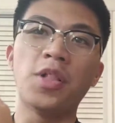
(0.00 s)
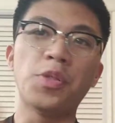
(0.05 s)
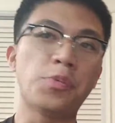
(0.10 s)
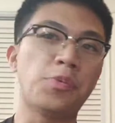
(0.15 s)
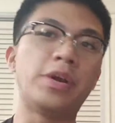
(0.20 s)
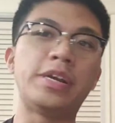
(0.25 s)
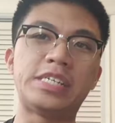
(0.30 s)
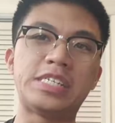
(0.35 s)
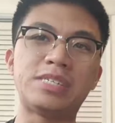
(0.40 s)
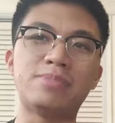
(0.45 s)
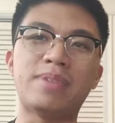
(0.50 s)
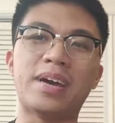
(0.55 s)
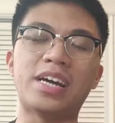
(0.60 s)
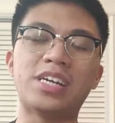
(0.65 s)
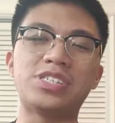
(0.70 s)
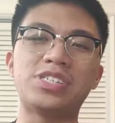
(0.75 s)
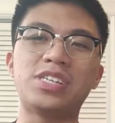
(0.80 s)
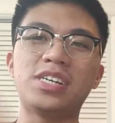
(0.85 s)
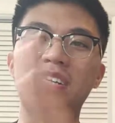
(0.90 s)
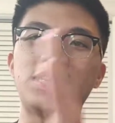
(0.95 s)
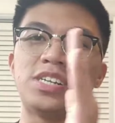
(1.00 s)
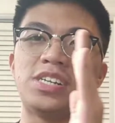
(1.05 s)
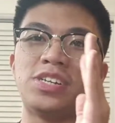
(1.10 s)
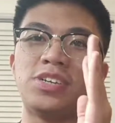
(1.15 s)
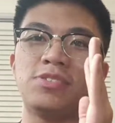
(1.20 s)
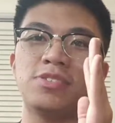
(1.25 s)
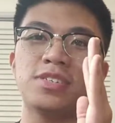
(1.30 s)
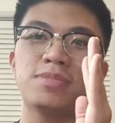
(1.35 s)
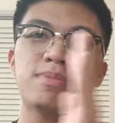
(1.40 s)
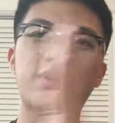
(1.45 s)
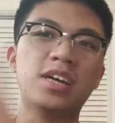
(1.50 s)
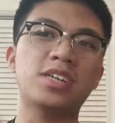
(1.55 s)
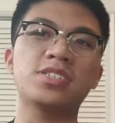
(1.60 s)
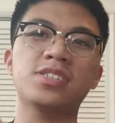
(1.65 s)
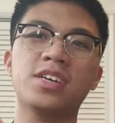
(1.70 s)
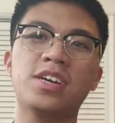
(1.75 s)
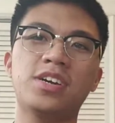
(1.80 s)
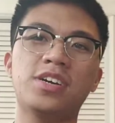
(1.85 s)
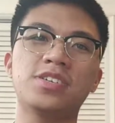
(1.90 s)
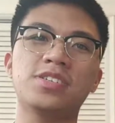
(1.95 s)
Luigis Mansion, new
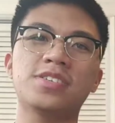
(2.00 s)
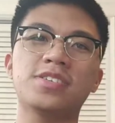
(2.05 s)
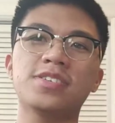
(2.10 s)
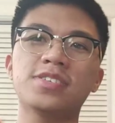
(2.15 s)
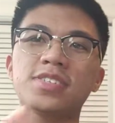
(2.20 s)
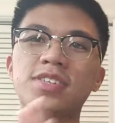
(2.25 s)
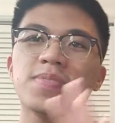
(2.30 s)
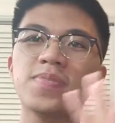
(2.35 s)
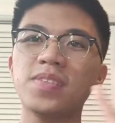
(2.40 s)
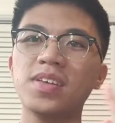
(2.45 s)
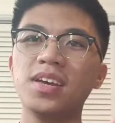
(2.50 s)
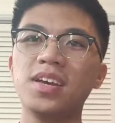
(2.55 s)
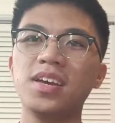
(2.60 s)
Smash characters,